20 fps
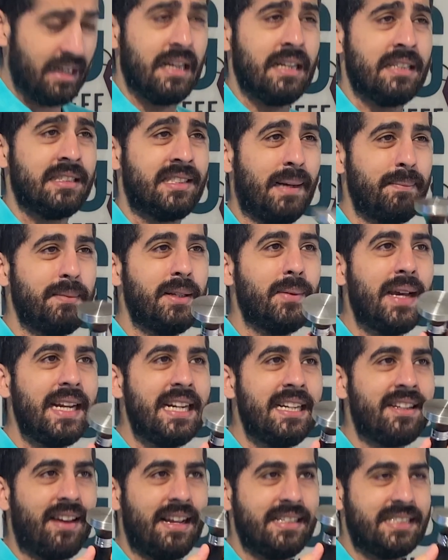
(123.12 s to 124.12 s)
Something very
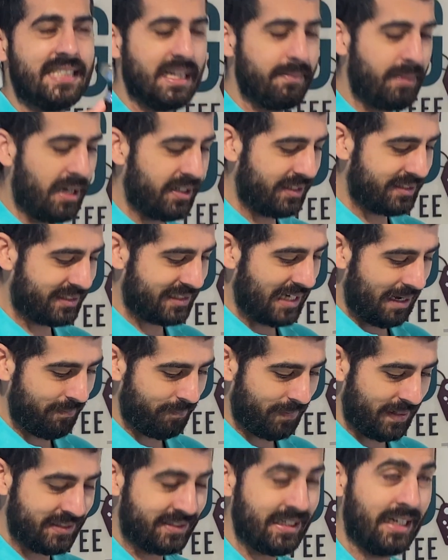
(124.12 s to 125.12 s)
interesting about this tamp
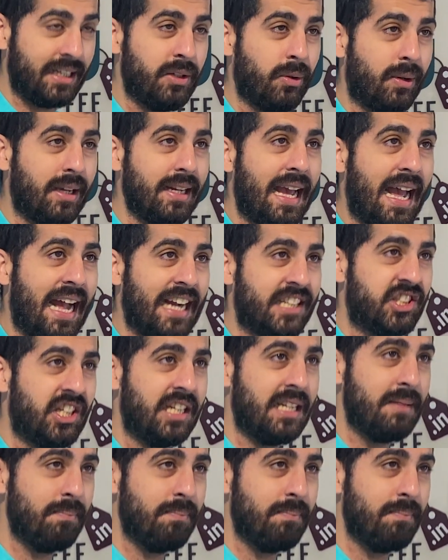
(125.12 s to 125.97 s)
is that you can actually